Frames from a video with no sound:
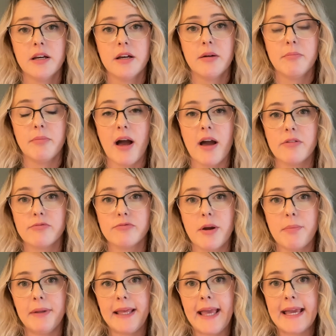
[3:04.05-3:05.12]
By
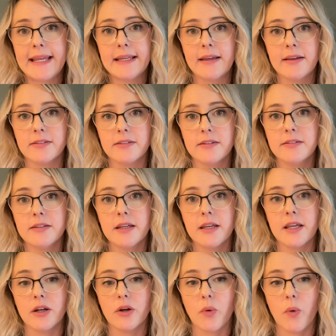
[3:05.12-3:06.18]
replicating existing
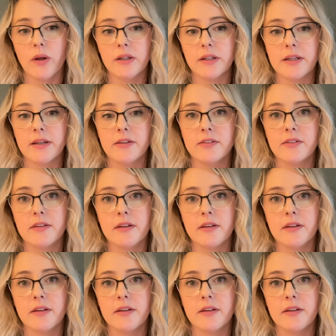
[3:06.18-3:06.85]
inequalities,